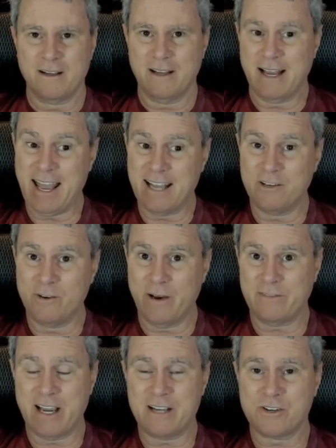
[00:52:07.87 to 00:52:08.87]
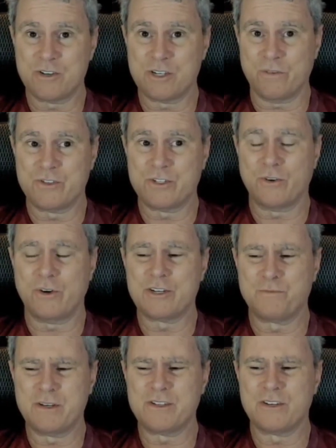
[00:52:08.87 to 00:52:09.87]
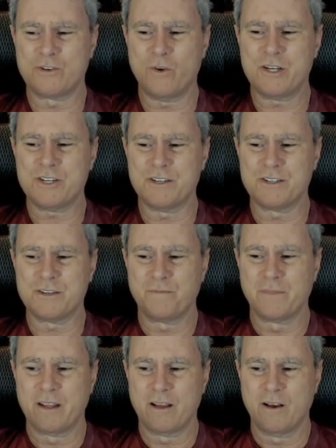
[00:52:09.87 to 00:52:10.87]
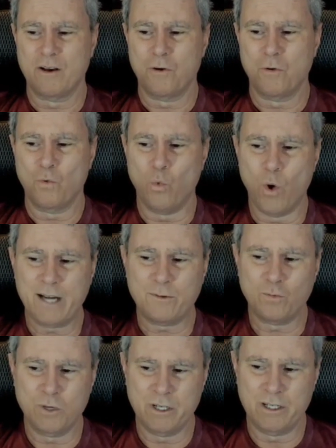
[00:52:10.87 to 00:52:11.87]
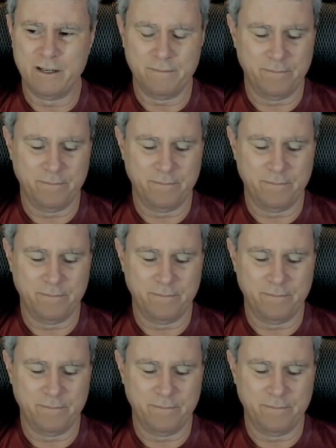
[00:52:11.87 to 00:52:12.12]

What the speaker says: again, you have to ask yourself serious business questions. What would